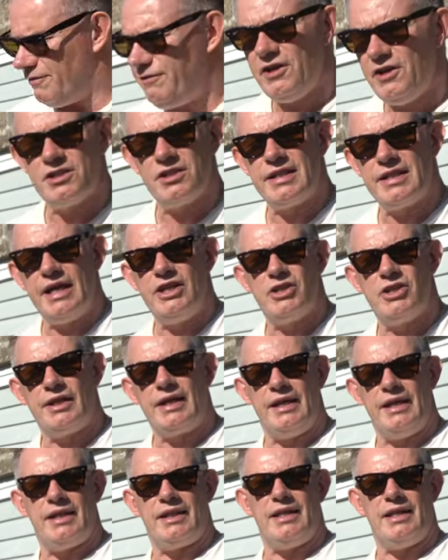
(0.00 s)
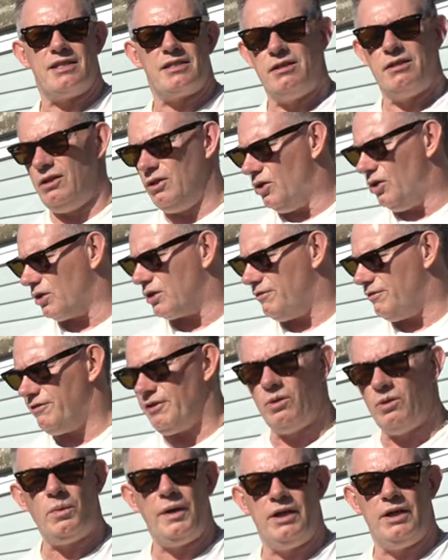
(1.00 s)
first stage in getting this look
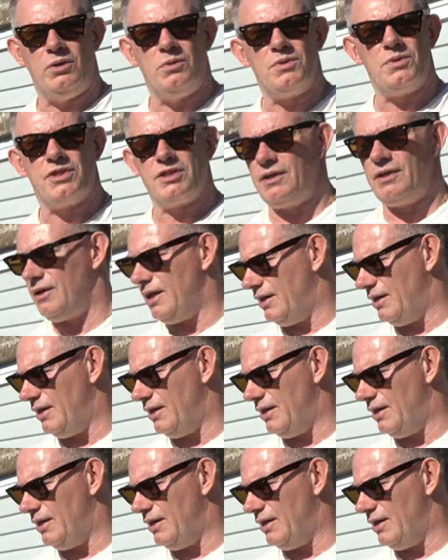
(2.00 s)
for the wheels